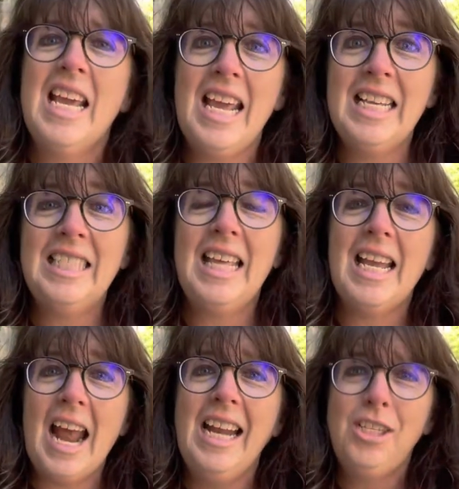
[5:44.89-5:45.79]
is
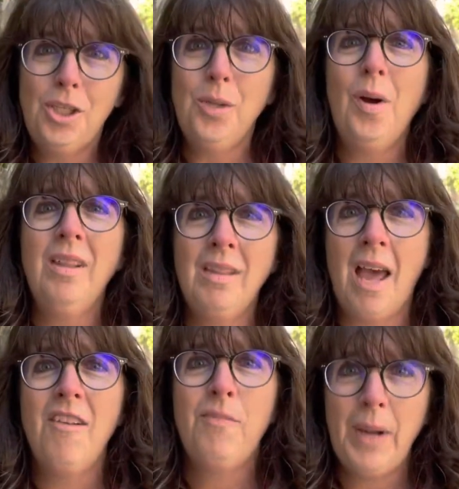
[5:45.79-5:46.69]
that I do a
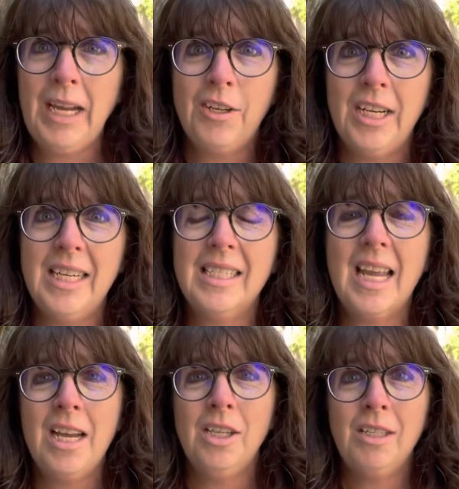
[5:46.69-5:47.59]
lot of bakeries,
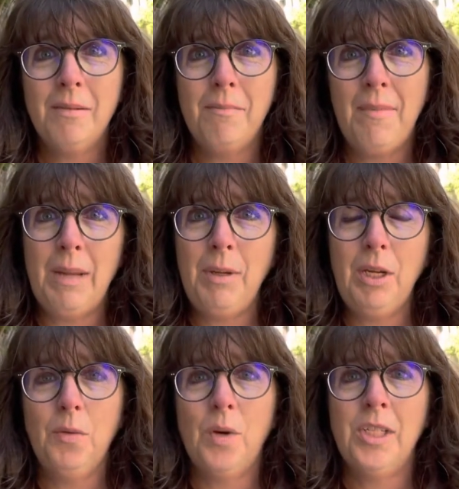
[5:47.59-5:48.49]
and maybe
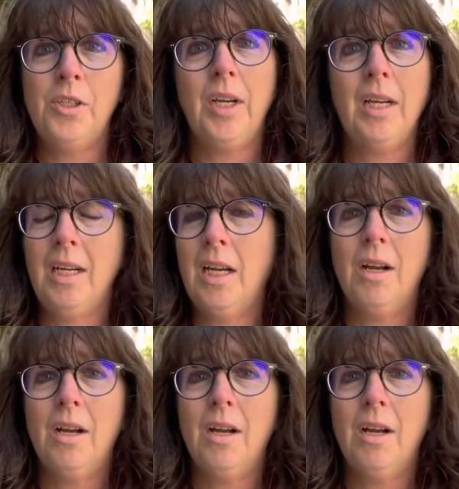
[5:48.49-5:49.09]
you're wondering,